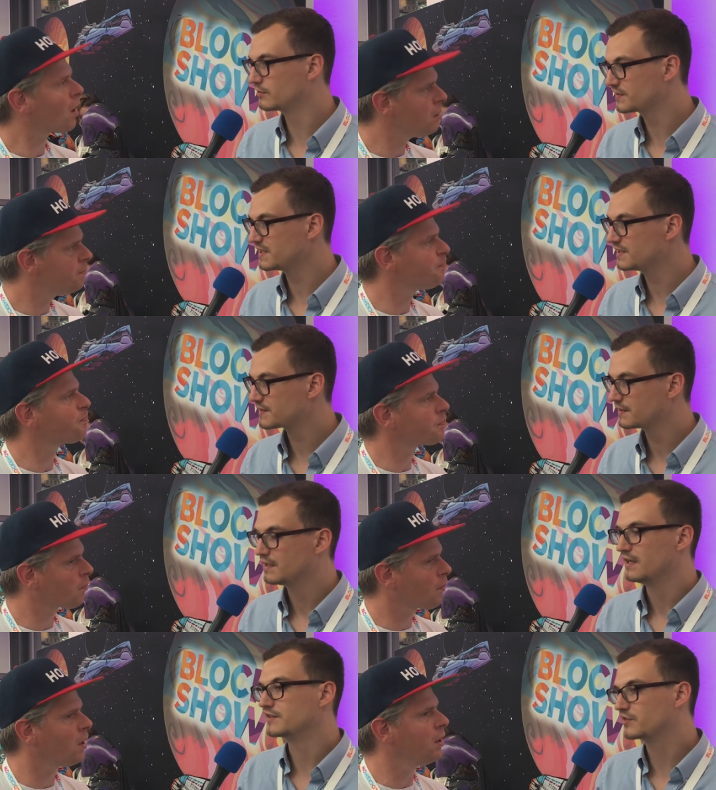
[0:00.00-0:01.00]
Speaker 1: users.
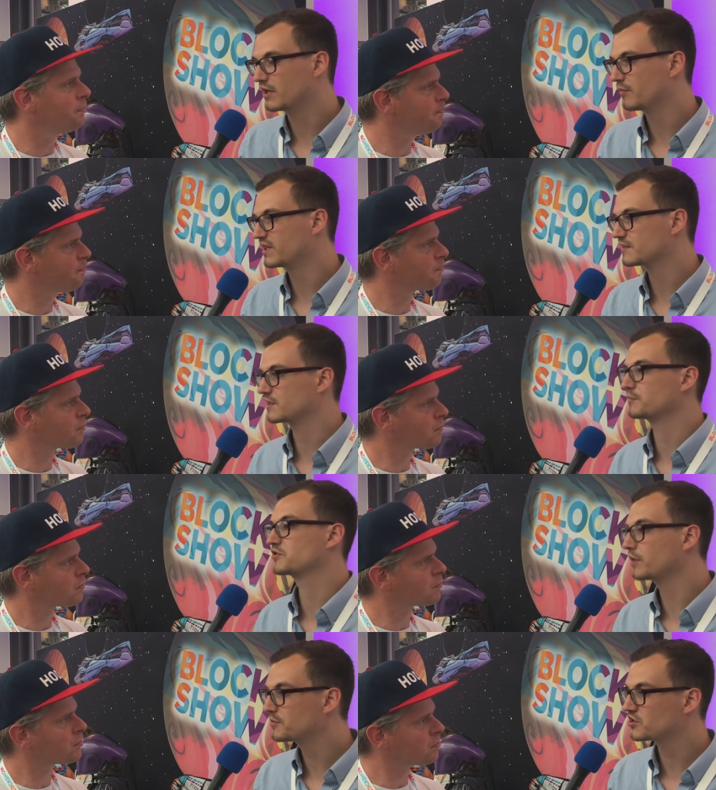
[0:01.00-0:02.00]
It's going to be a
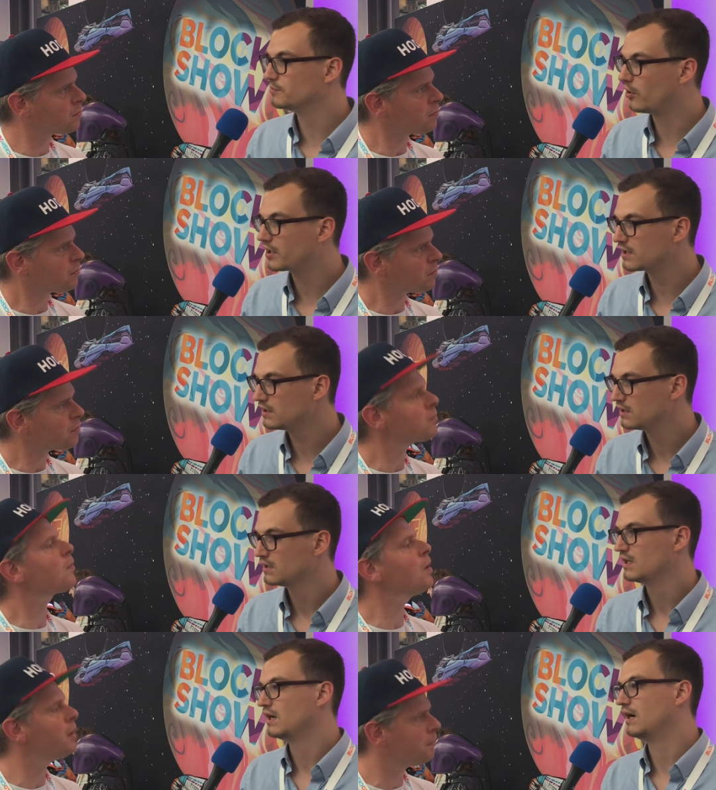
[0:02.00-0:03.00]
subscription model.
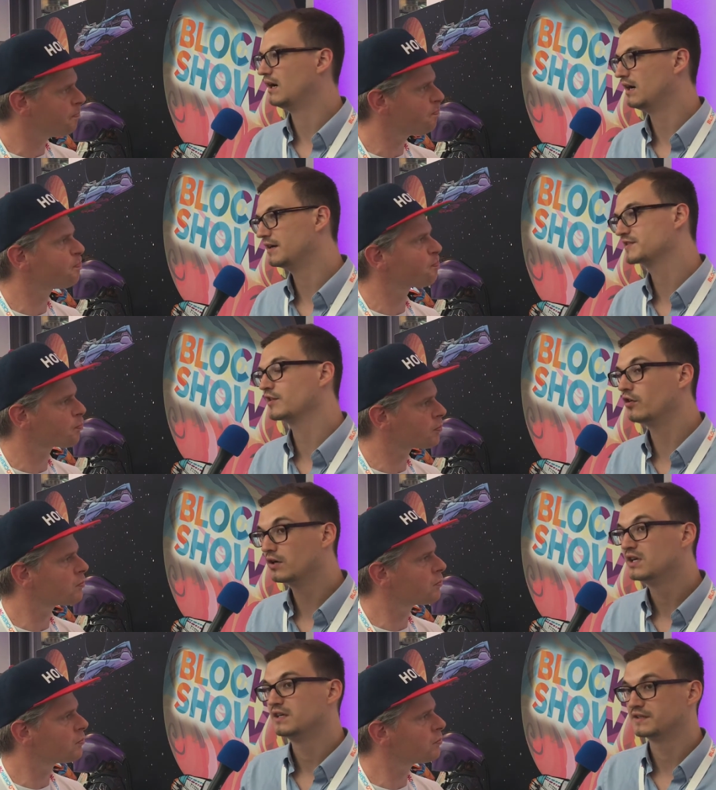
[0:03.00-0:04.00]
Uh,
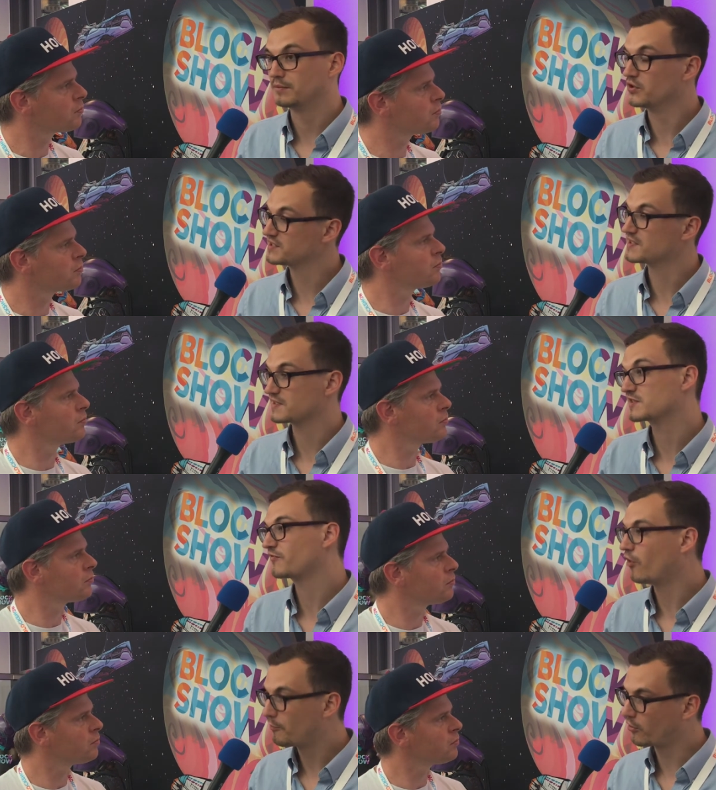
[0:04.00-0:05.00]
so the business is
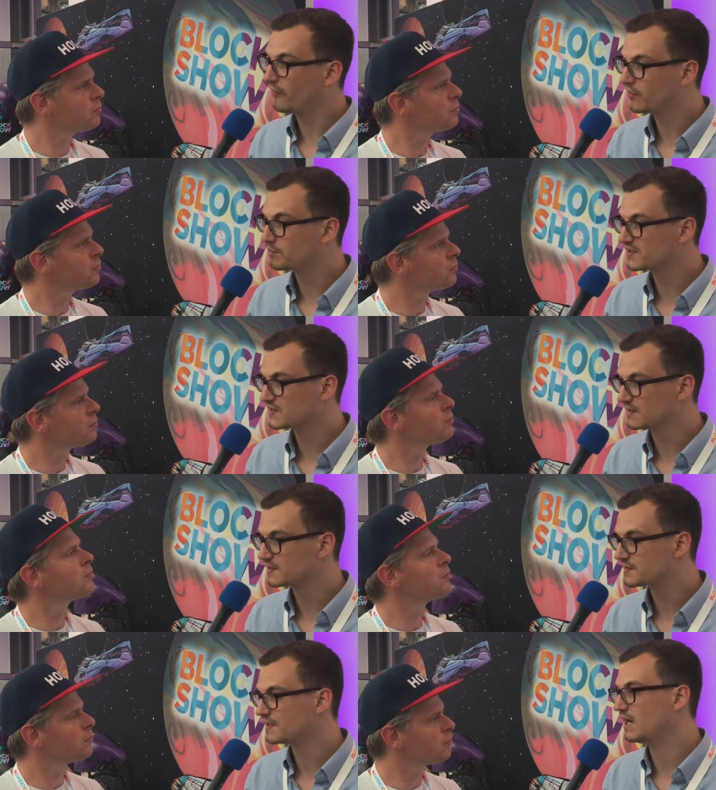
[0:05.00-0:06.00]
for-profit
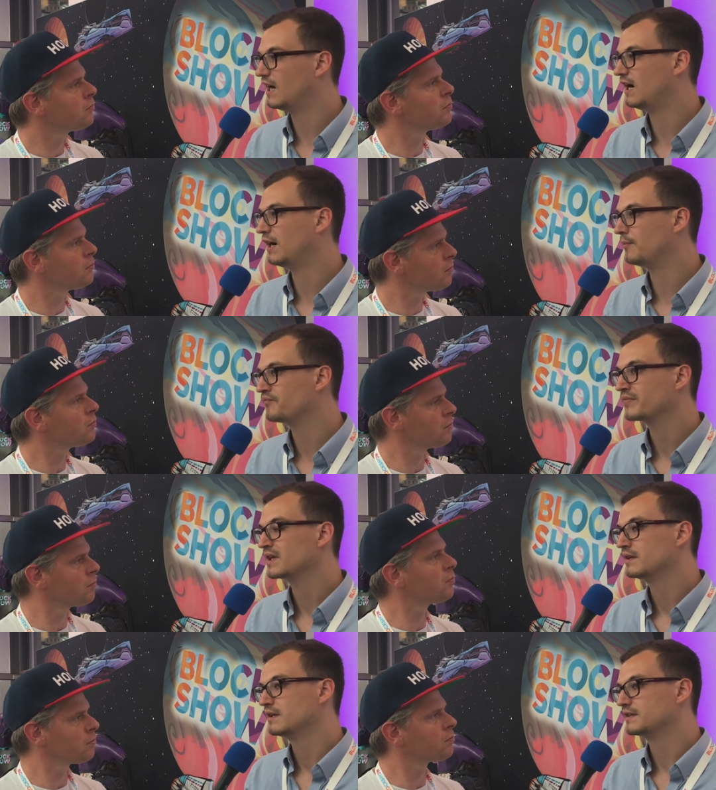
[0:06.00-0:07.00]
business. Um,
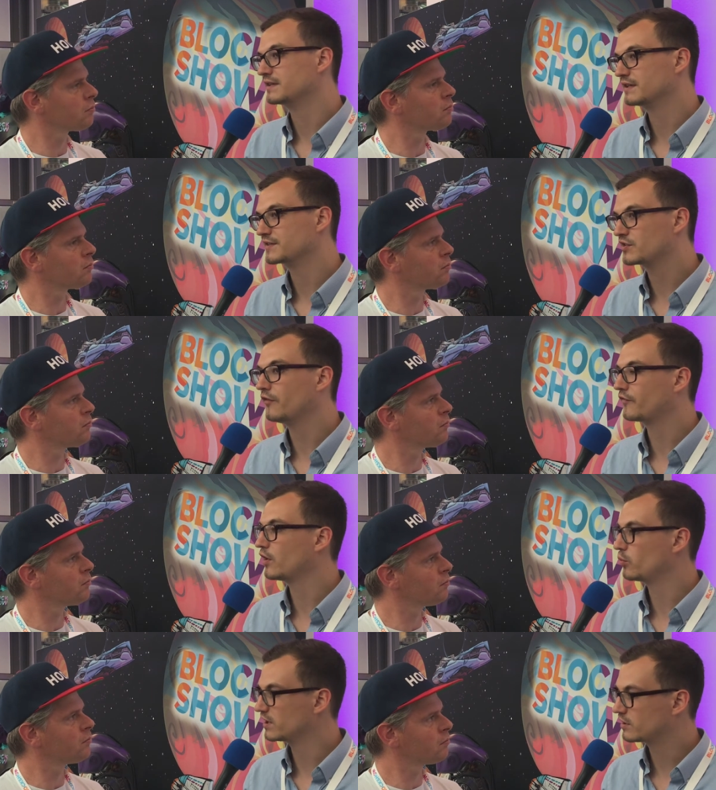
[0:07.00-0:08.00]
the
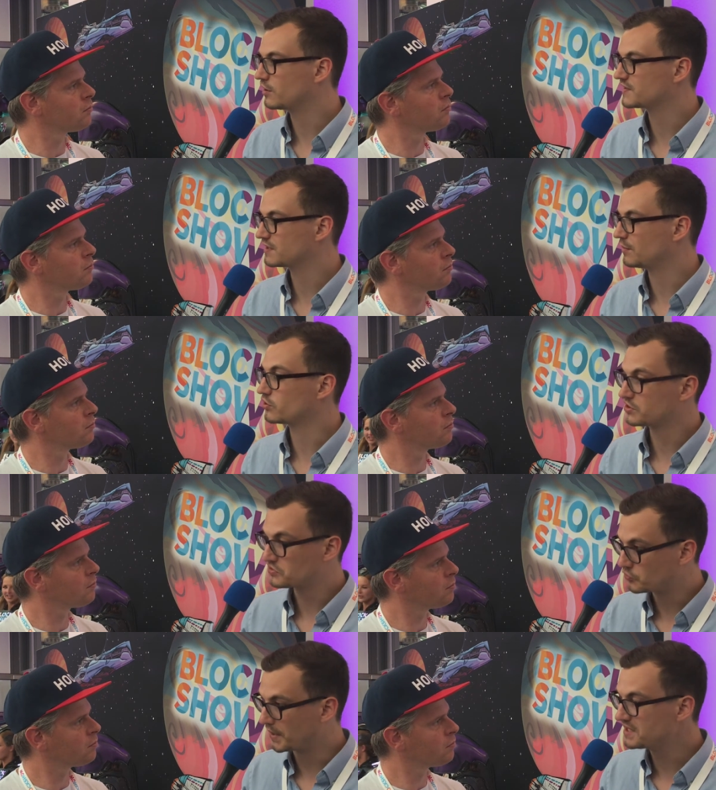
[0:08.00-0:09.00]
software will cost about
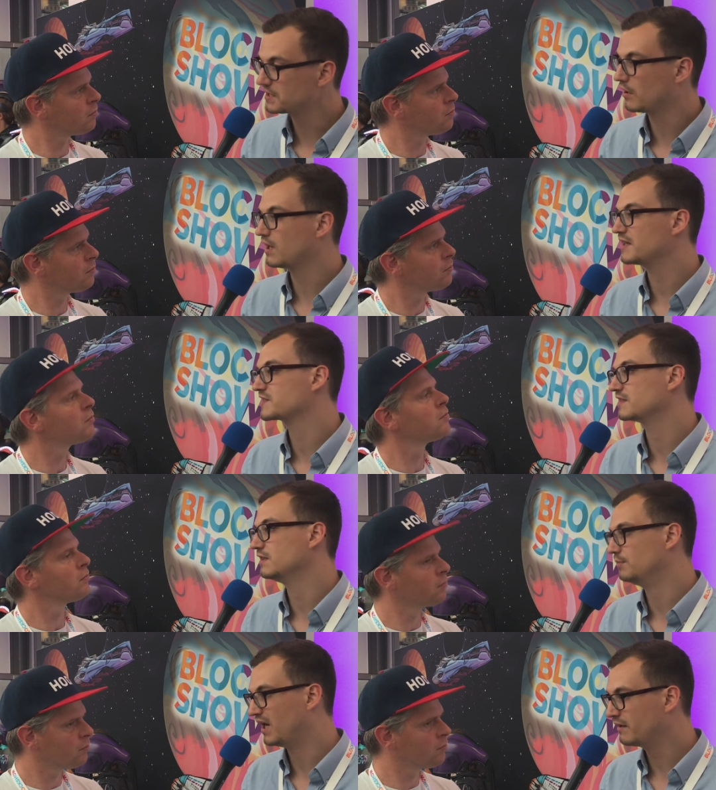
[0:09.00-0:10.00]
$20
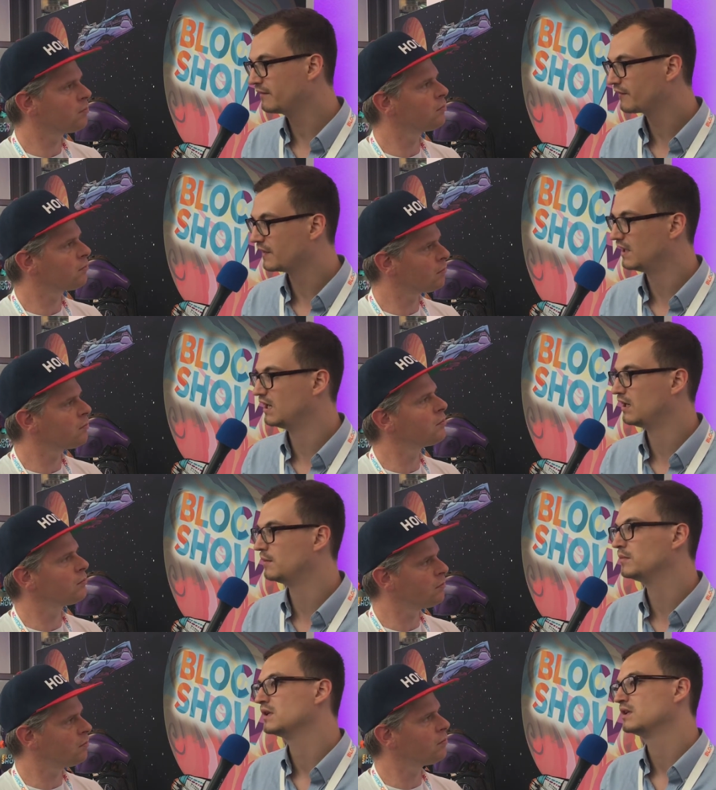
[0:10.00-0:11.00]
a month.
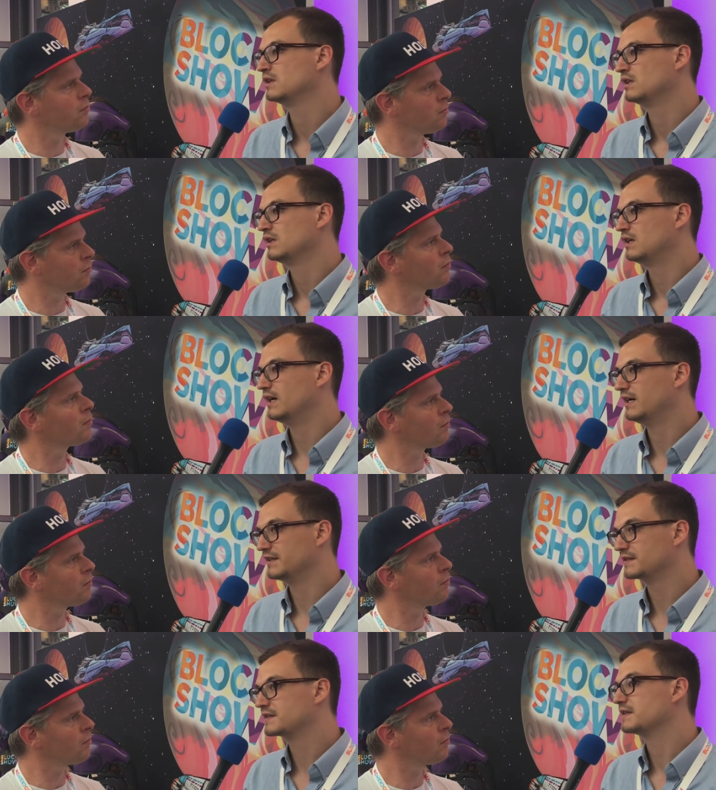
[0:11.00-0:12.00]
Um,
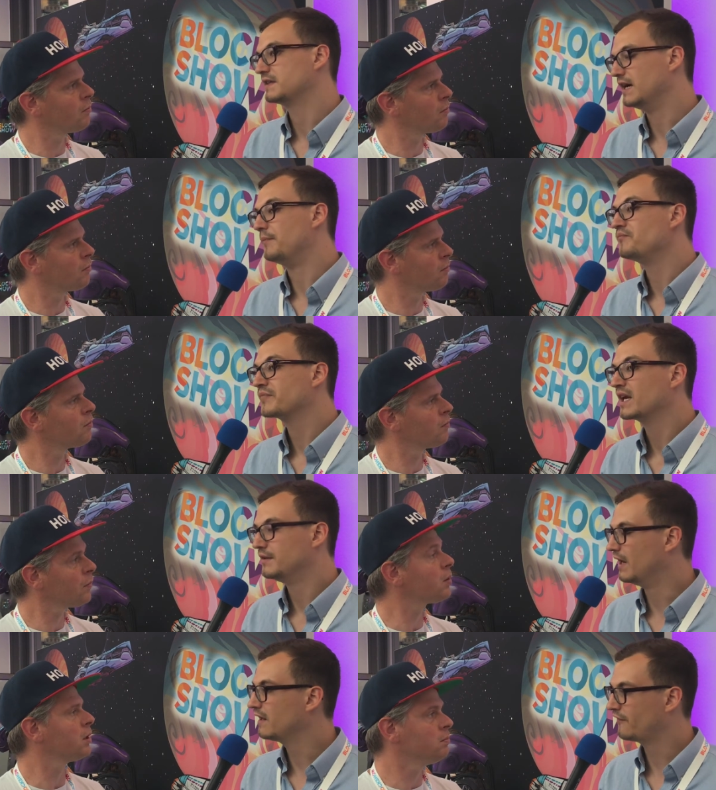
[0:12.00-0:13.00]
and yeah,
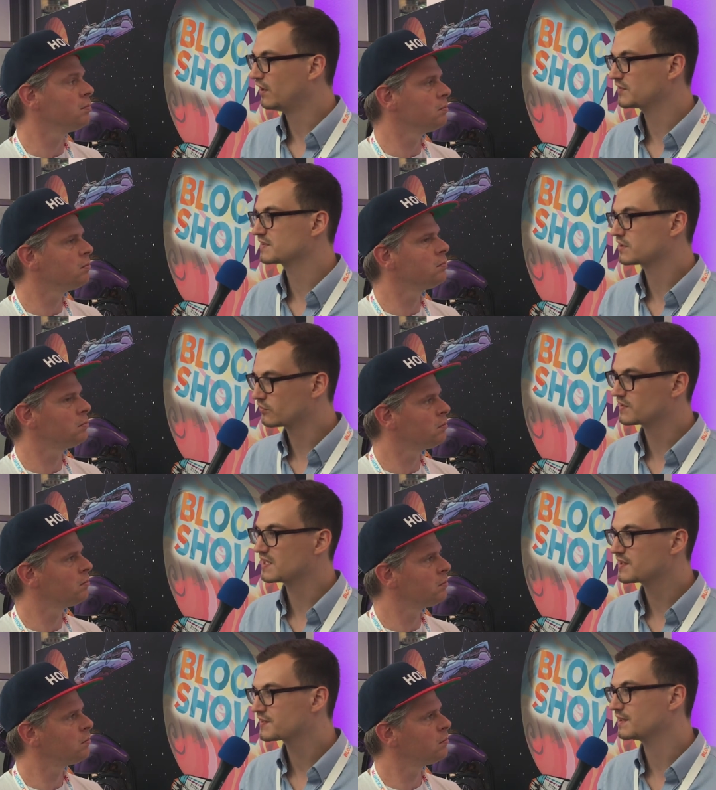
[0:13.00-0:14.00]
9,000
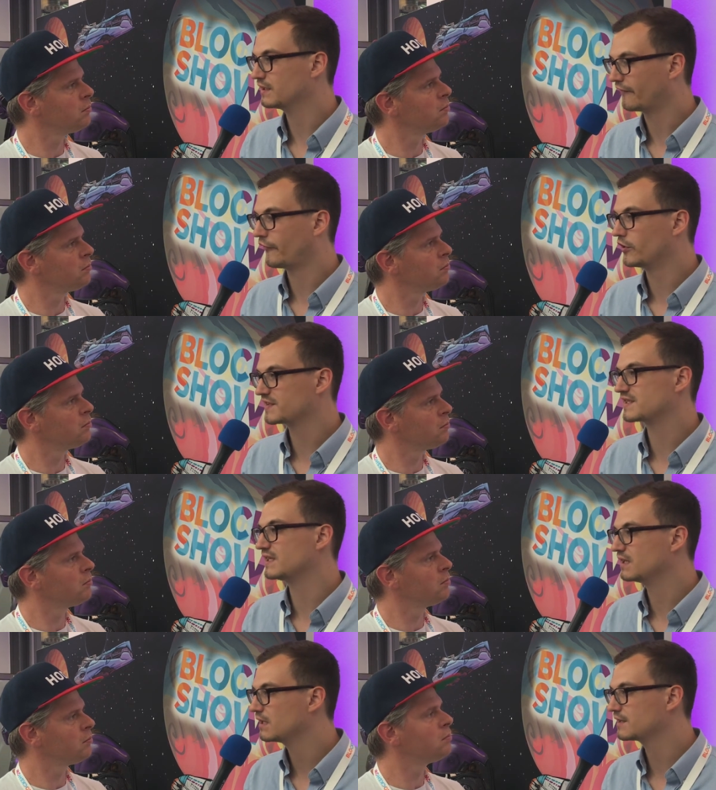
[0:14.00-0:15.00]
users in the first
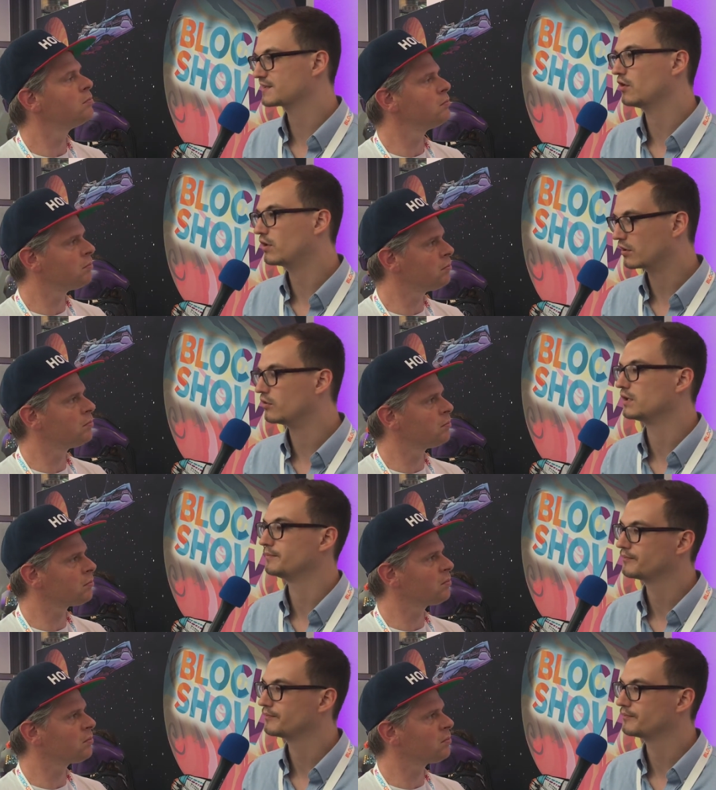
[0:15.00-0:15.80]
year is our goal. Okay.